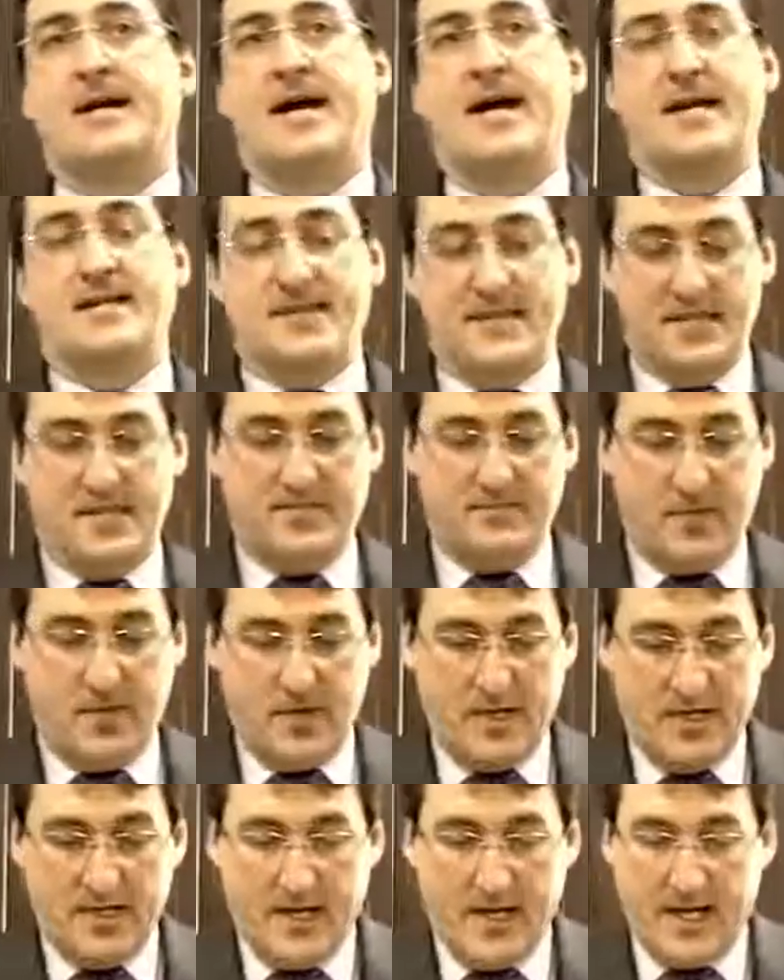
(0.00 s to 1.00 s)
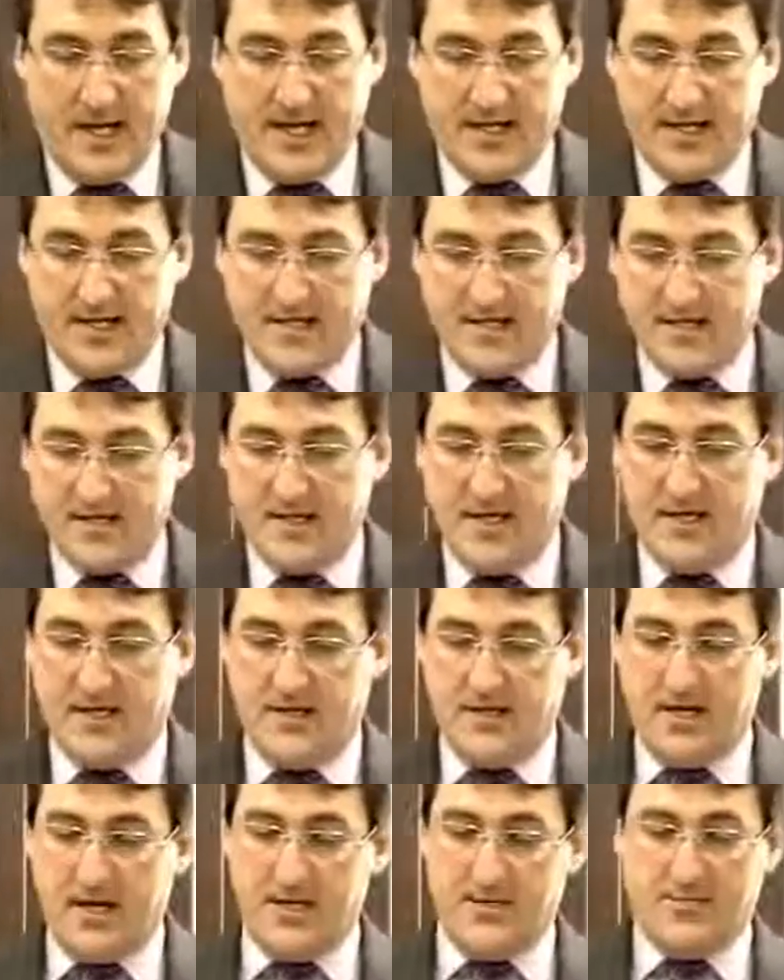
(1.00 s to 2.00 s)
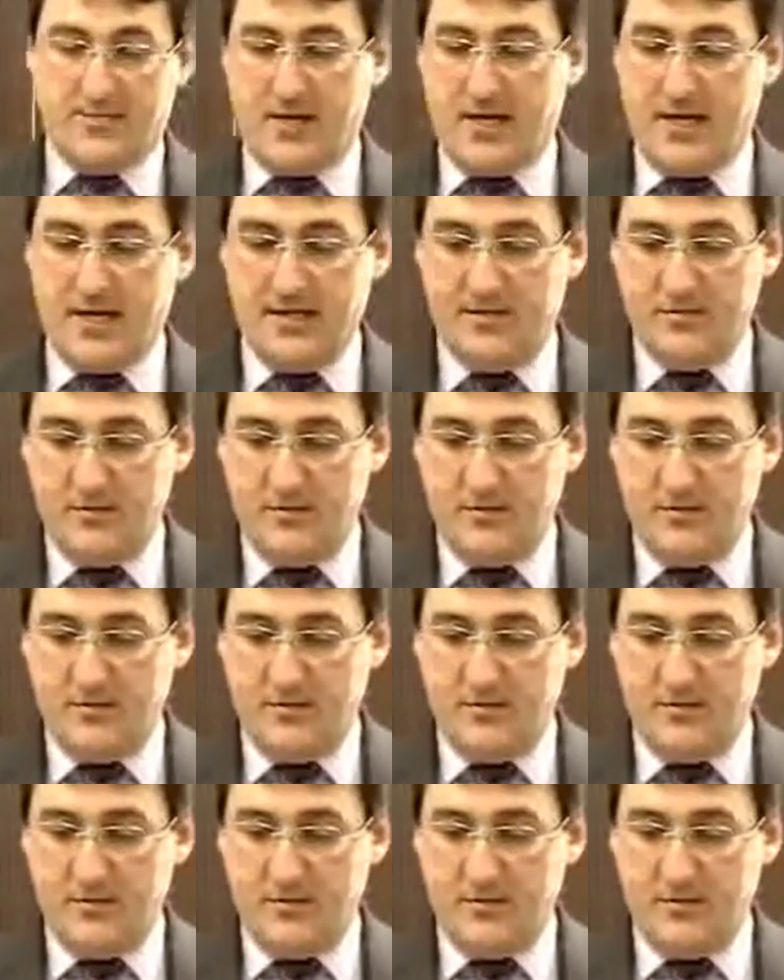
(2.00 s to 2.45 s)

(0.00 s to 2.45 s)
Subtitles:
At this point, I'd like to take a lot of pride